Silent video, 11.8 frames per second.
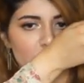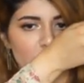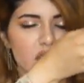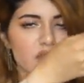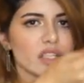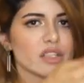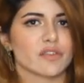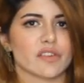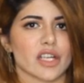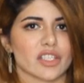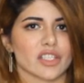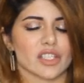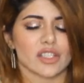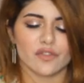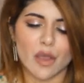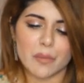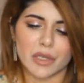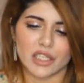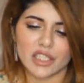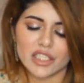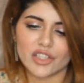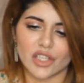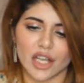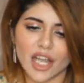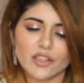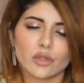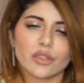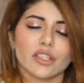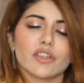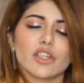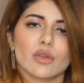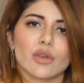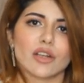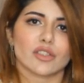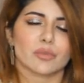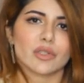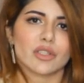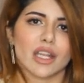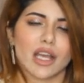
It's very fresh, it's feminine, it's young. I don't even know how to